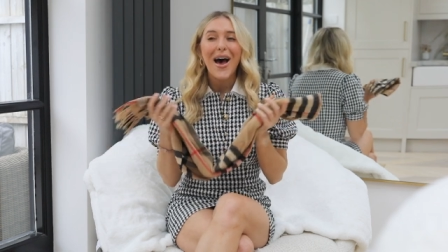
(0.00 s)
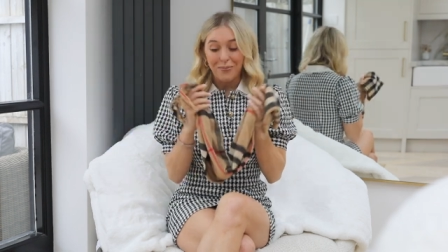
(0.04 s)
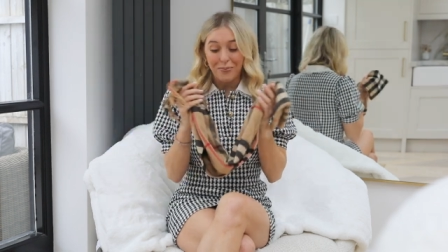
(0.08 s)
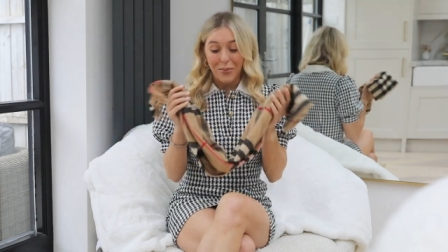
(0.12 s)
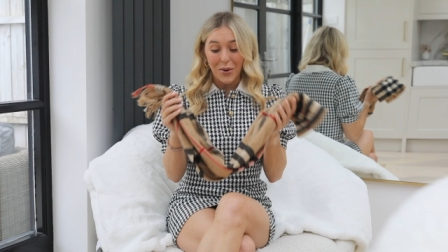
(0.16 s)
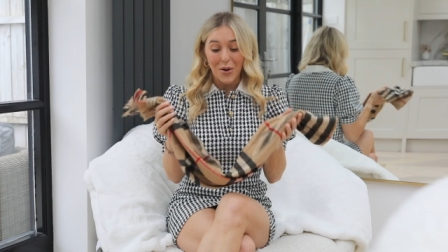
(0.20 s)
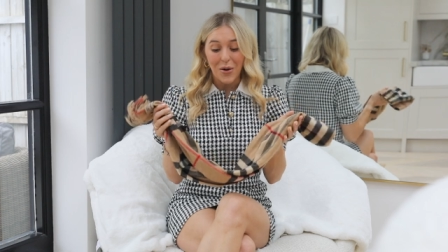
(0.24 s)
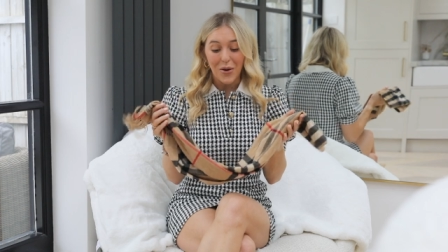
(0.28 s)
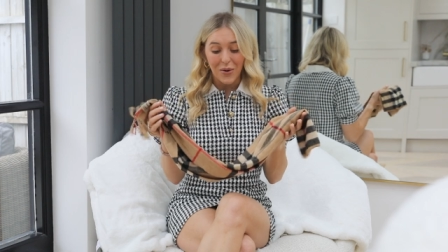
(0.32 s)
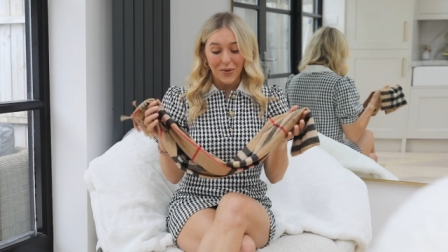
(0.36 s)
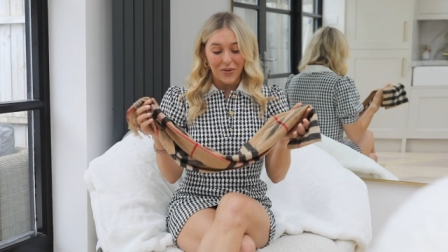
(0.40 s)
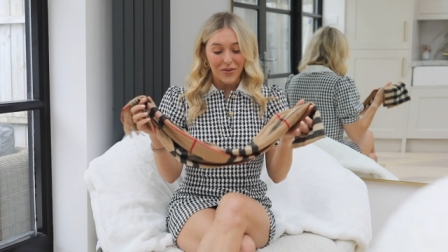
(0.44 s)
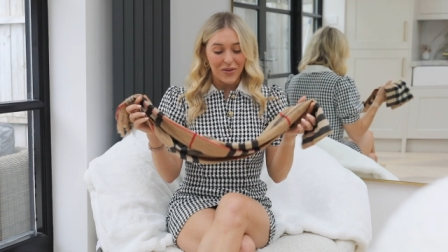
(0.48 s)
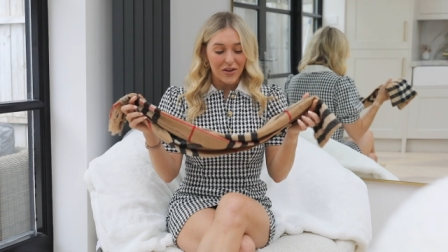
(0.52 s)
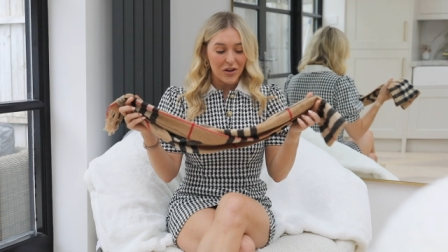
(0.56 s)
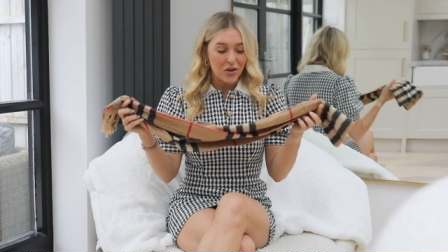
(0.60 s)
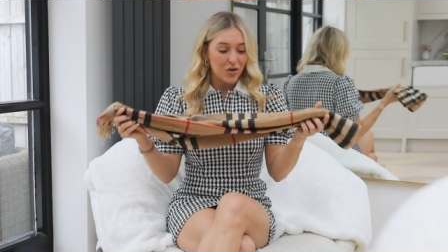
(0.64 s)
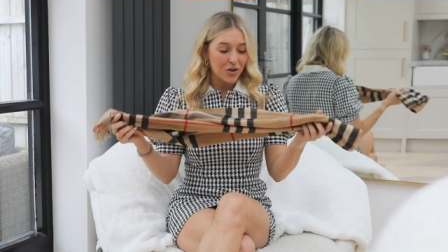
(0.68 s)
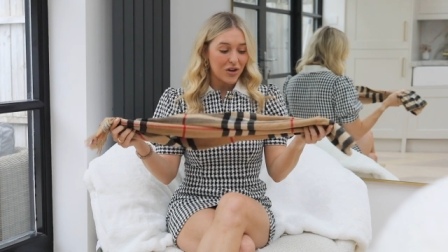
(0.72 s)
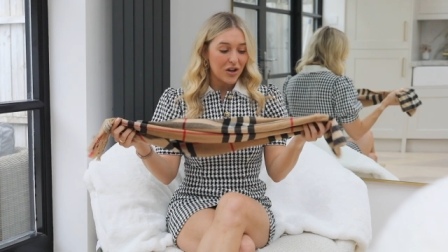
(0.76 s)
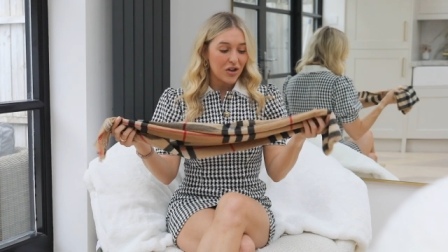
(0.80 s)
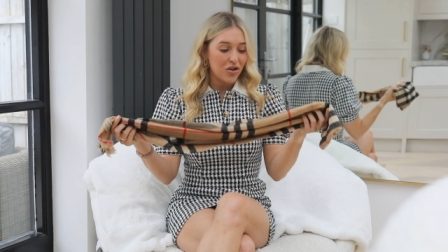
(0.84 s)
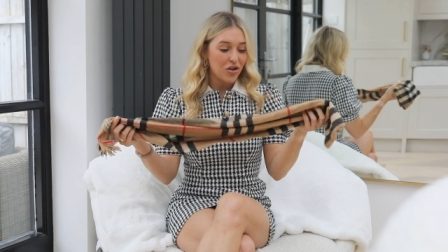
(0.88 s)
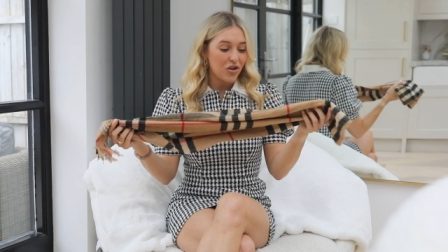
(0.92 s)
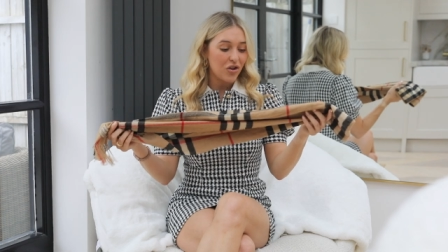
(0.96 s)
but the
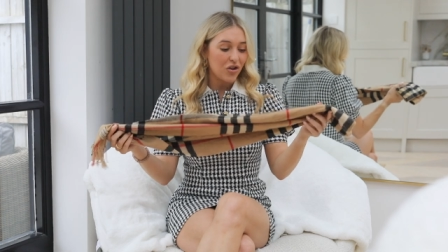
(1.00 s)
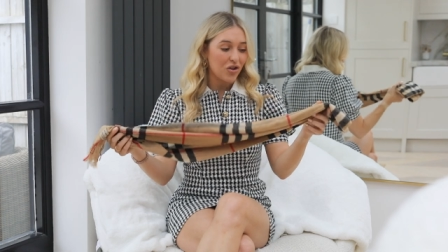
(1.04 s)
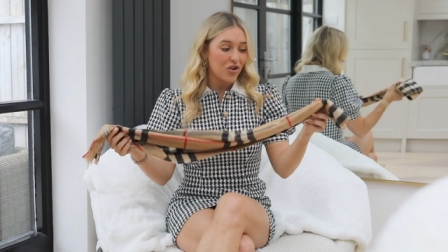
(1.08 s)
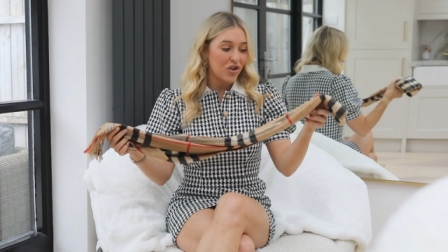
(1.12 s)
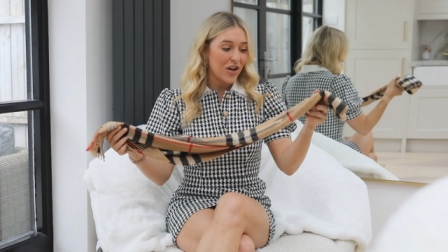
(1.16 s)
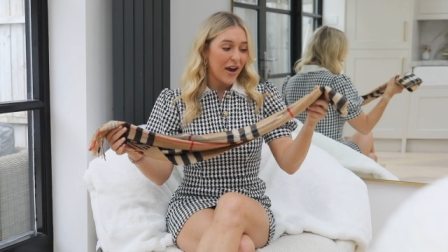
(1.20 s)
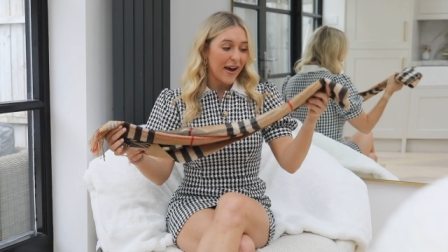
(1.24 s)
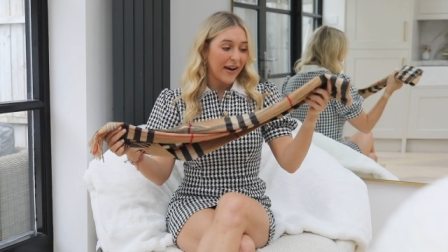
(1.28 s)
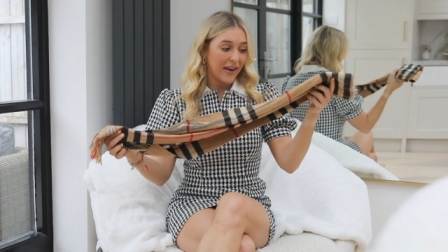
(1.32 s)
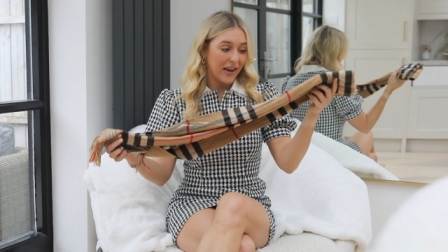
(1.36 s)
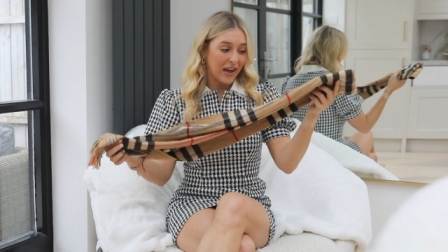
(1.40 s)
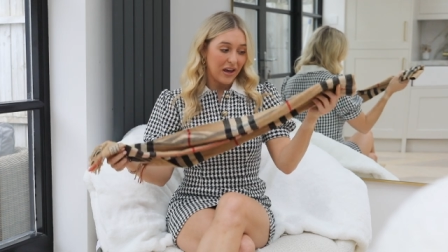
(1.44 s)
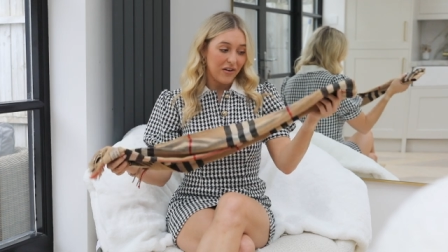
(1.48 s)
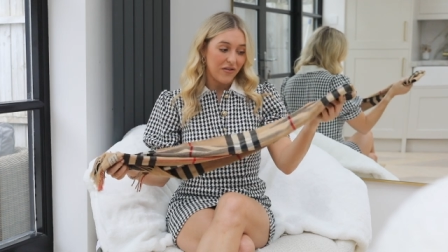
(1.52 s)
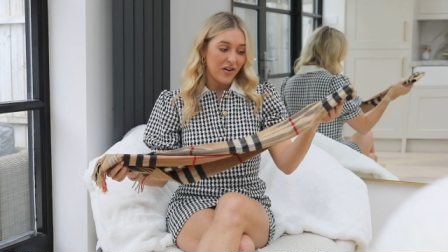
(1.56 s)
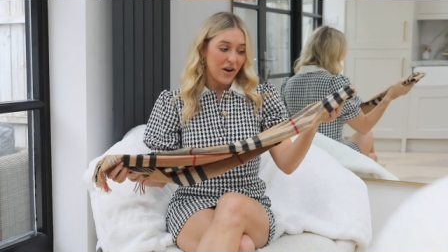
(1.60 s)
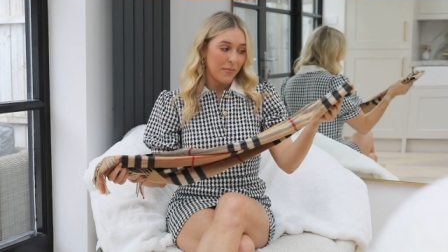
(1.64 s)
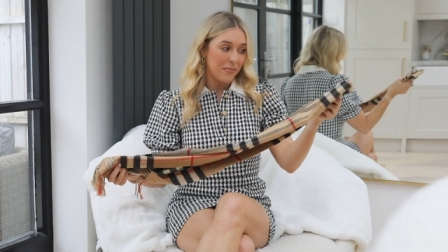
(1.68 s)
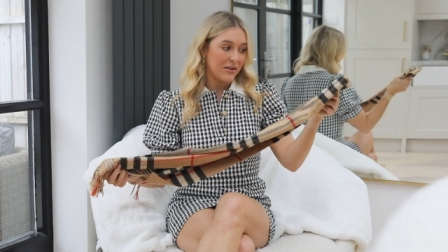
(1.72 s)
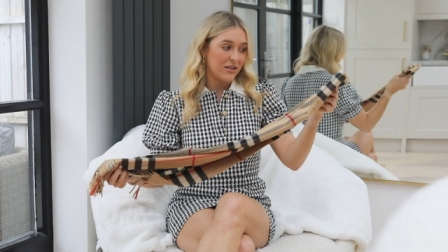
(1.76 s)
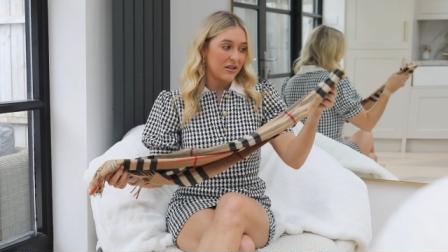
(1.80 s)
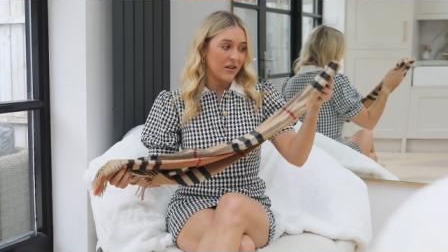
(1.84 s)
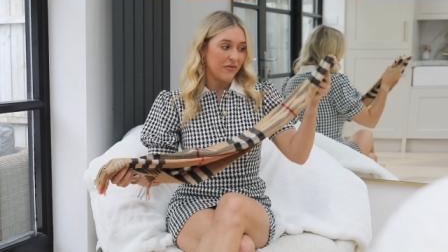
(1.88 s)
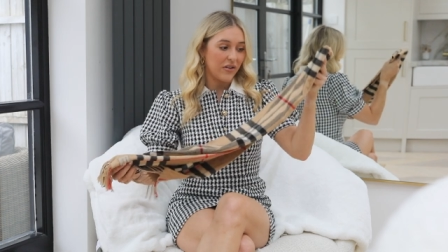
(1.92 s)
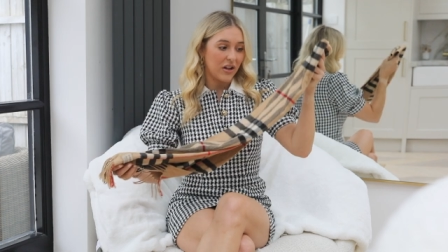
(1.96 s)
traditional check, even at
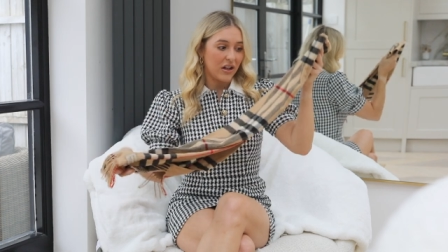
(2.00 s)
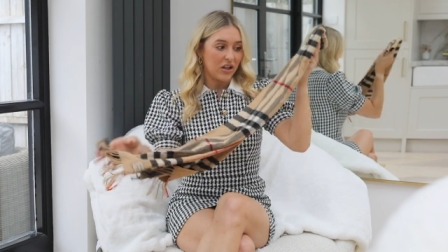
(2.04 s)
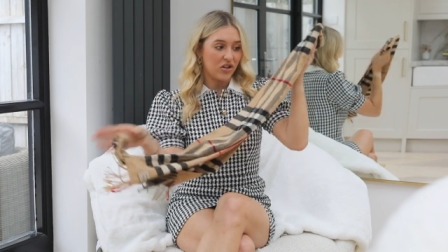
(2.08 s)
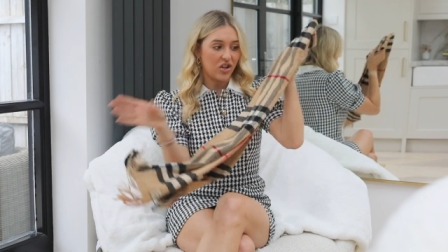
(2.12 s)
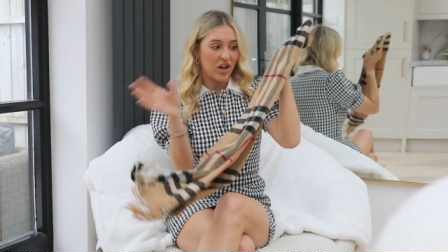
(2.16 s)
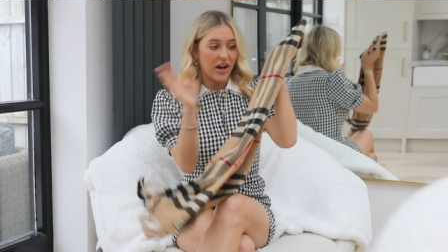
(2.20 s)
Bicester Village,